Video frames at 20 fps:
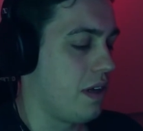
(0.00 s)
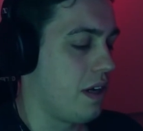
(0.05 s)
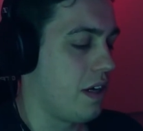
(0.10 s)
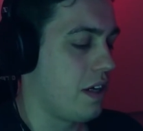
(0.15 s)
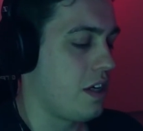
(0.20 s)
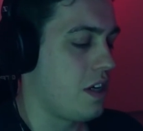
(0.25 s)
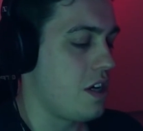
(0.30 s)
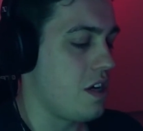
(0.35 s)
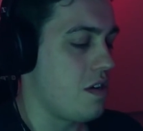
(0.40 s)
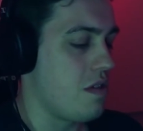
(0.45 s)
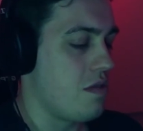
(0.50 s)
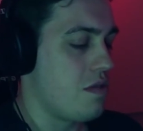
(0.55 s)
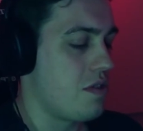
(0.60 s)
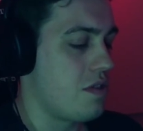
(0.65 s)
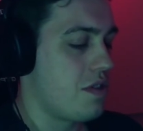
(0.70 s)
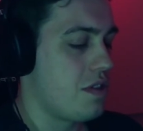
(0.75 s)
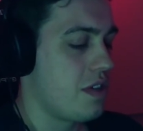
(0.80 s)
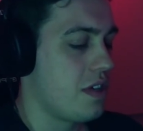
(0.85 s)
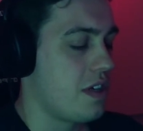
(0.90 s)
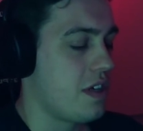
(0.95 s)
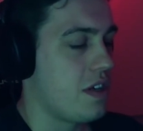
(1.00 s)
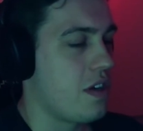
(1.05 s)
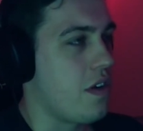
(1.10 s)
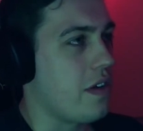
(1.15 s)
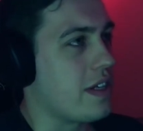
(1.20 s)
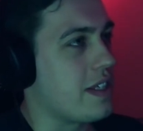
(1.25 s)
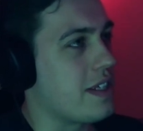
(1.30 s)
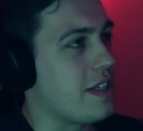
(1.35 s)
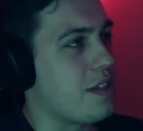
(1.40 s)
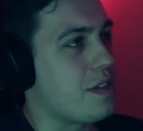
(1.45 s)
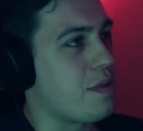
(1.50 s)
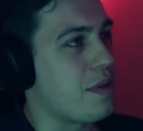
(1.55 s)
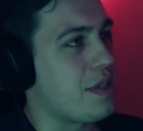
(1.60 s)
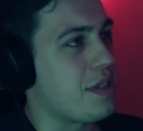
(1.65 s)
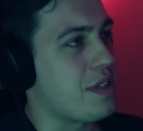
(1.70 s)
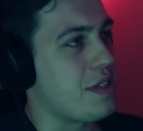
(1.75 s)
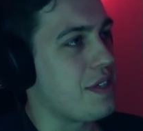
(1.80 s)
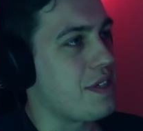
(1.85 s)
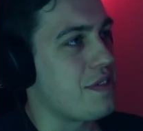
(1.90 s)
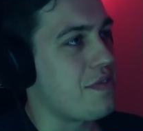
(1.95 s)
a huge
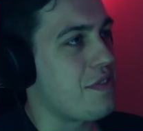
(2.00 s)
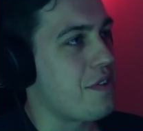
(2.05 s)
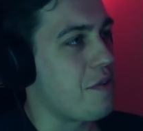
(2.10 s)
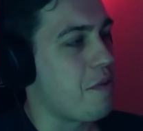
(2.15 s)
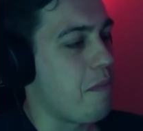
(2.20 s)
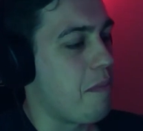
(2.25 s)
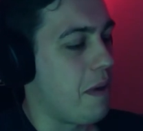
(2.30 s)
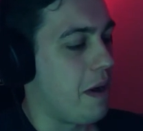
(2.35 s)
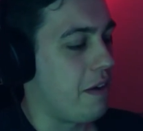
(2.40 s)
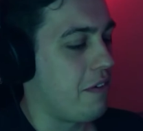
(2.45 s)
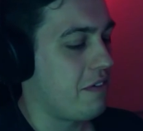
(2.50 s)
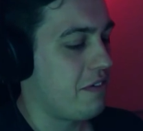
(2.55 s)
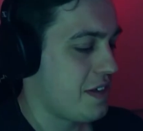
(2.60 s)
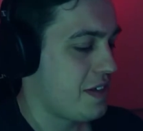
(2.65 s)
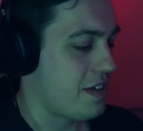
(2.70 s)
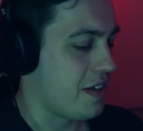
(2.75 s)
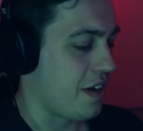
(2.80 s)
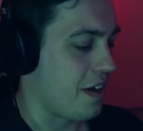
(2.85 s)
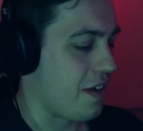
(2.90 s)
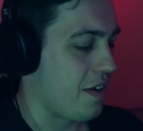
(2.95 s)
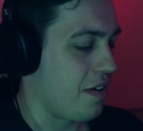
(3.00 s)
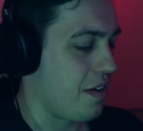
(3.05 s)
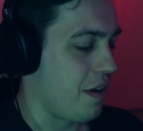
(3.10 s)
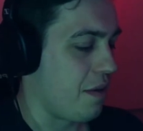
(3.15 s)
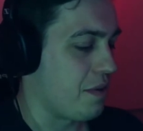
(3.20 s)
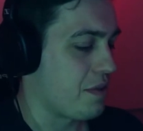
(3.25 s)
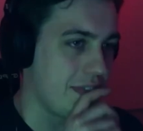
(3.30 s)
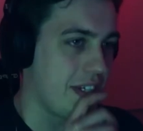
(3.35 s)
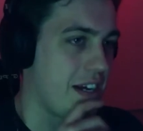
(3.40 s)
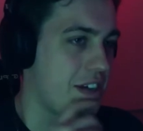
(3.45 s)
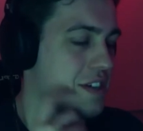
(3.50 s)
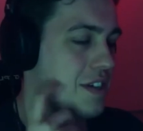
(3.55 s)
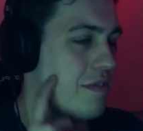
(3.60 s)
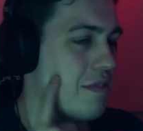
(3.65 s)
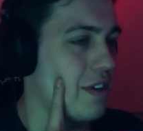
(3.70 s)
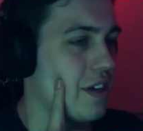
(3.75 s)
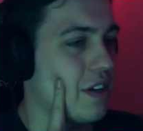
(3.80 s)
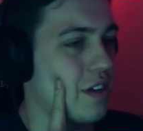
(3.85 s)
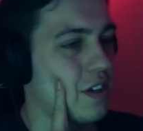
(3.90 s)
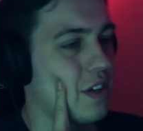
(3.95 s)
1920s film buff, so I was actually
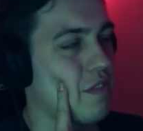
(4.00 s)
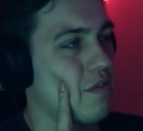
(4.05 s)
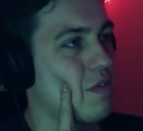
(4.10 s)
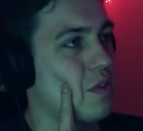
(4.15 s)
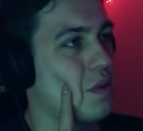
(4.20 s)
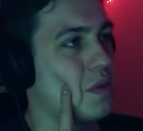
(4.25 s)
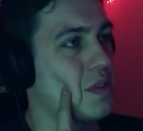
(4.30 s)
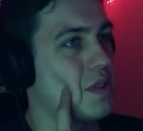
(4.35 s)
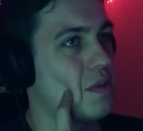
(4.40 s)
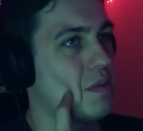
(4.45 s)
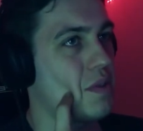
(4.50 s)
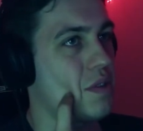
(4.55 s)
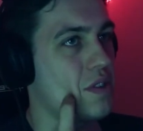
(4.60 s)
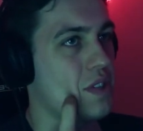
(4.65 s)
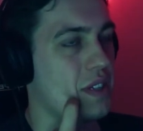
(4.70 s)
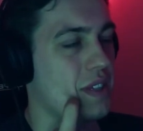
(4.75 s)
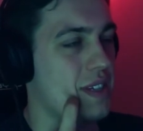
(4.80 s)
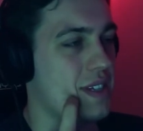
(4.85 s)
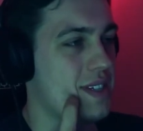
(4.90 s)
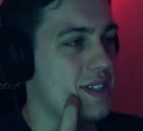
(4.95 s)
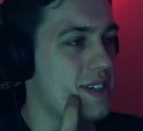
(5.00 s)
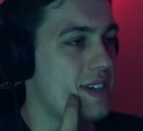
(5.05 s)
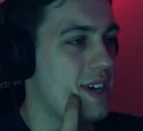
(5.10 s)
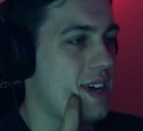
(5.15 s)
really looking forward to watching this.